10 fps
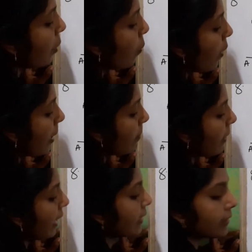1
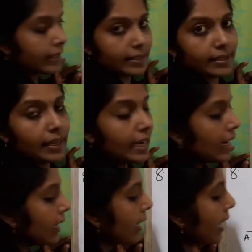by 6.
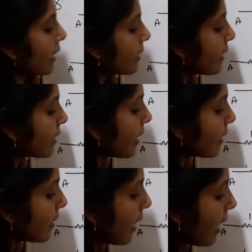Take 6
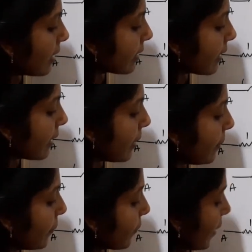as the LCM.